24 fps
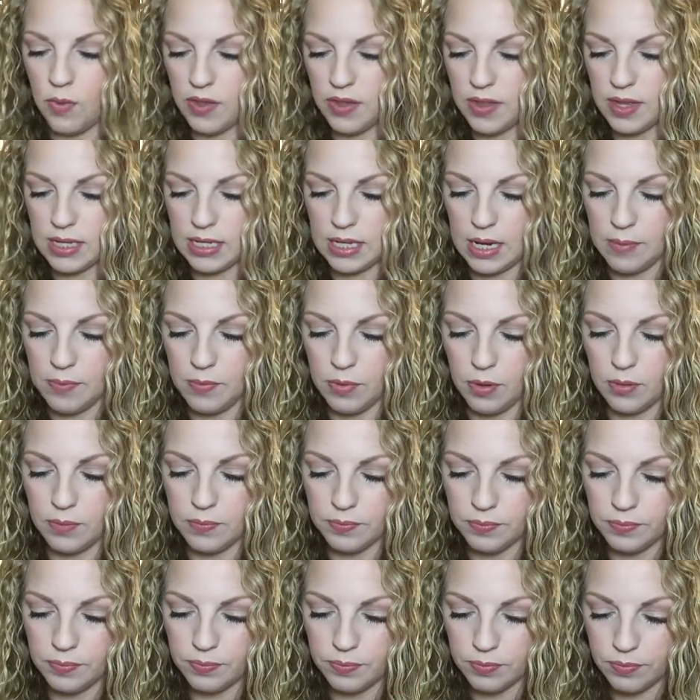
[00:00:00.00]
with the sample.
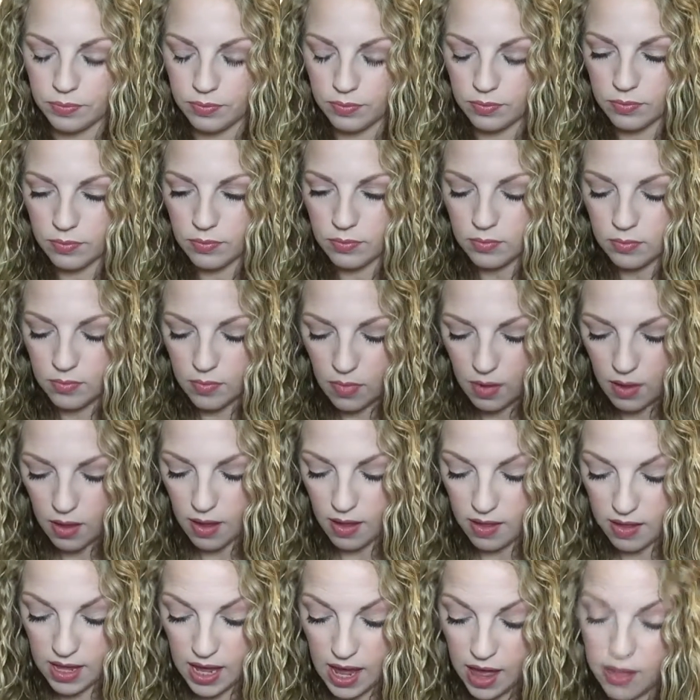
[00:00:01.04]

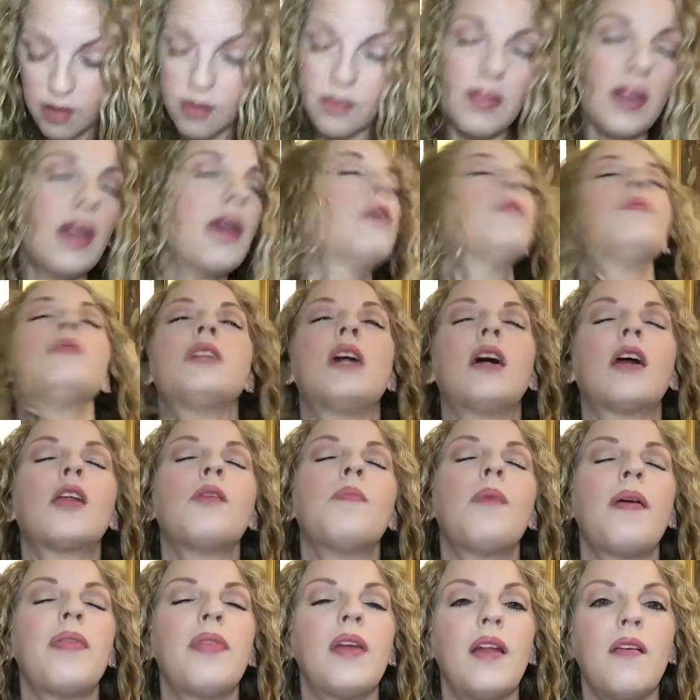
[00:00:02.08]
The other thing I was talking
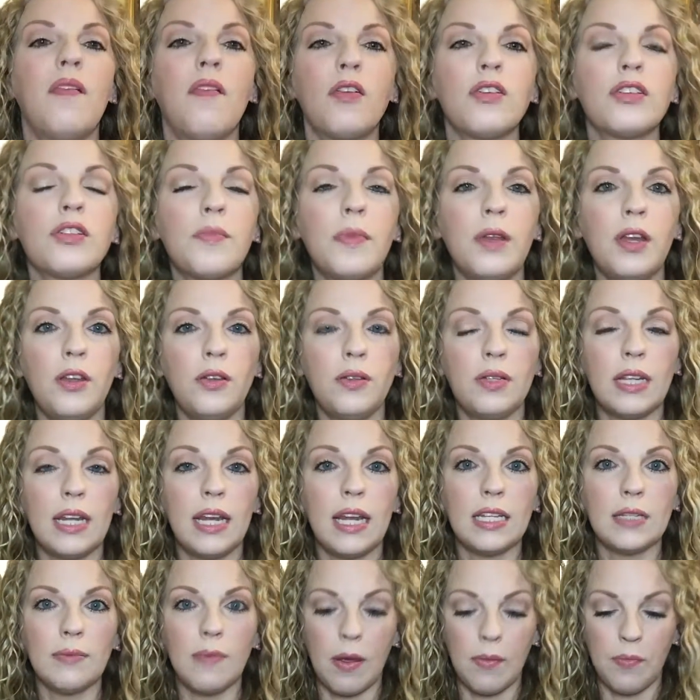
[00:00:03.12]
about that I've also been using
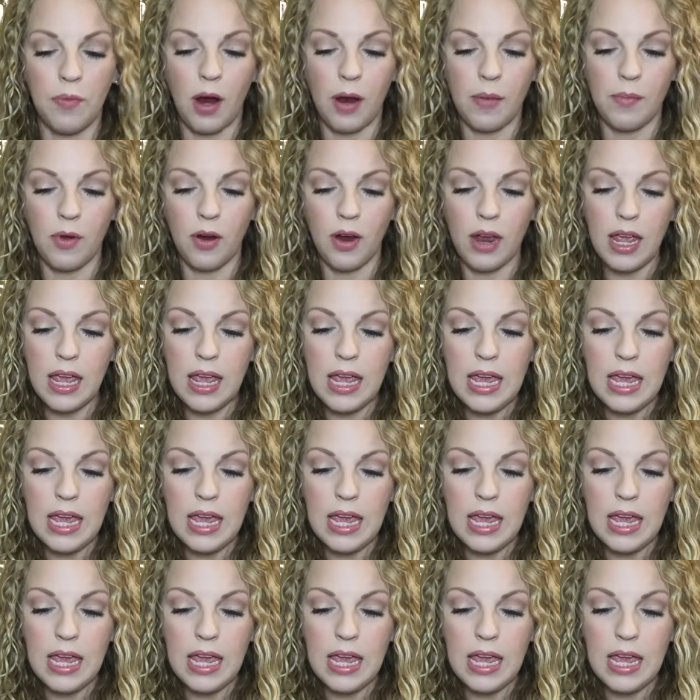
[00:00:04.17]
as my primer